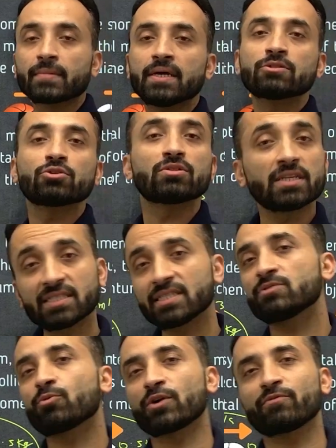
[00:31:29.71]
So this is
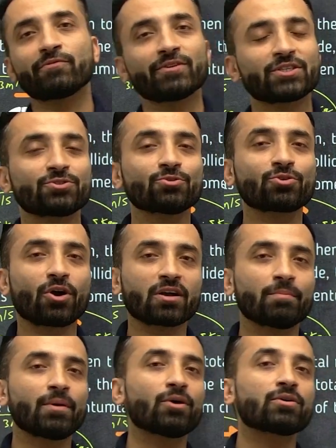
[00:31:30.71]
what we wish to talk
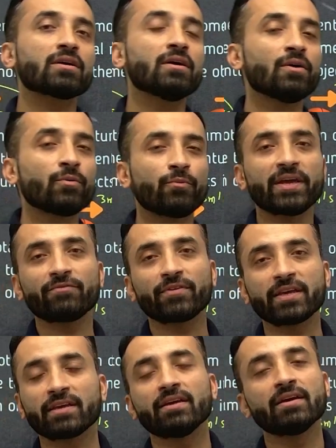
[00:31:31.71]
about when
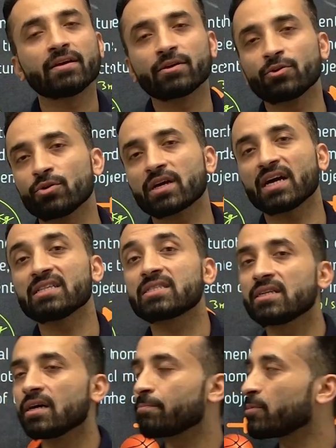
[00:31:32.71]
we,
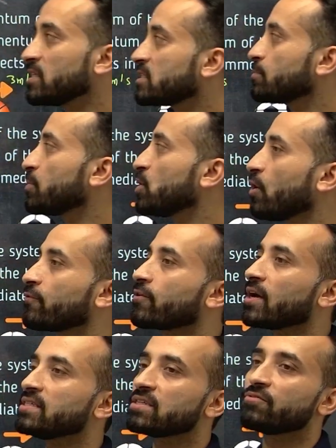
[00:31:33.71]
consider principle of
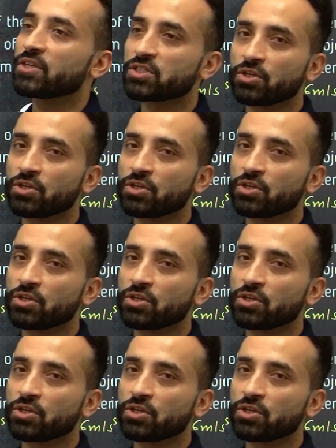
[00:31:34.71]
conservation